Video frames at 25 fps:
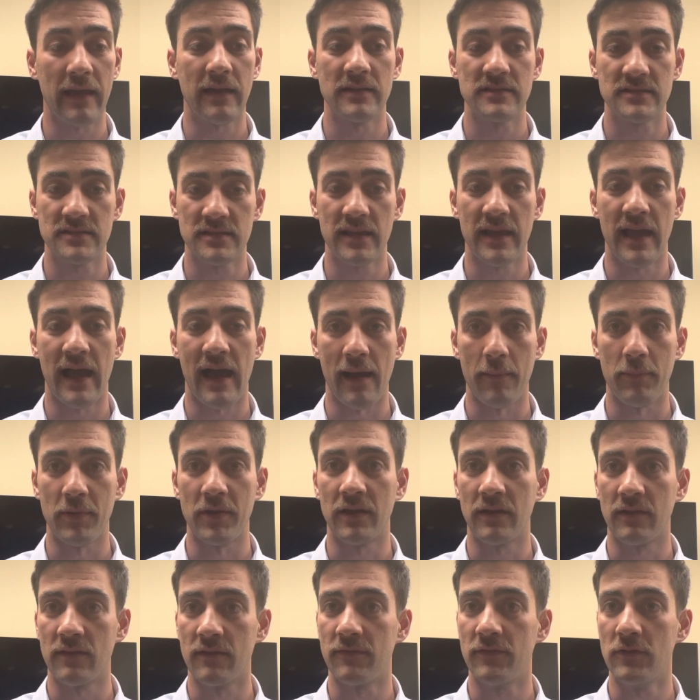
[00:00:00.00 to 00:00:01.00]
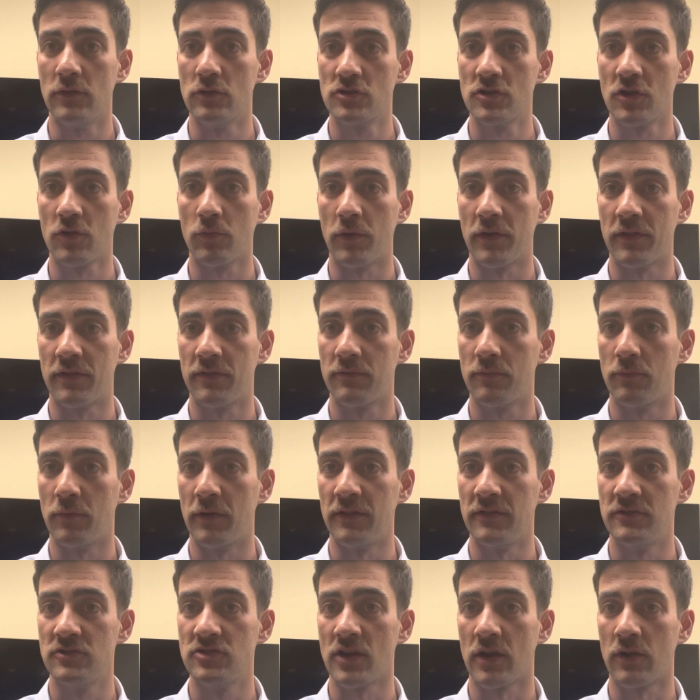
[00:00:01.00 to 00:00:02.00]
could see happening in the future
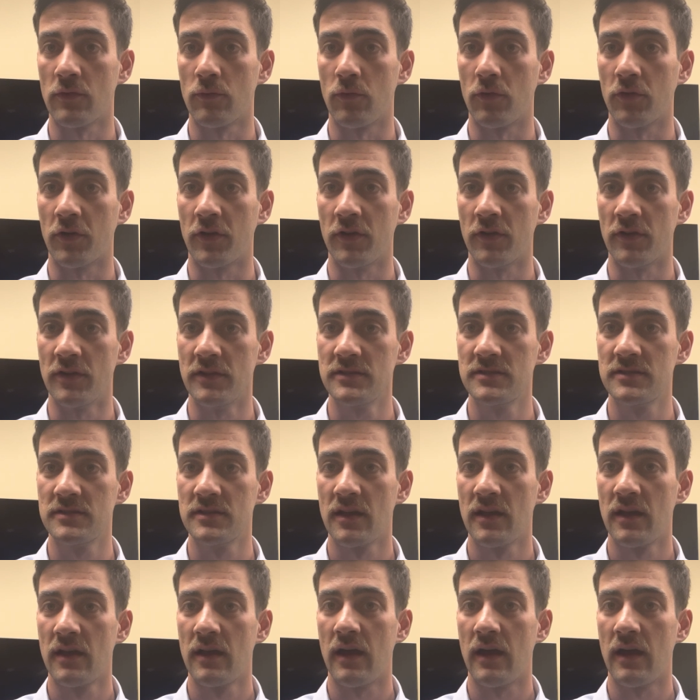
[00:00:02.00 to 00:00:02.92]
with general goods,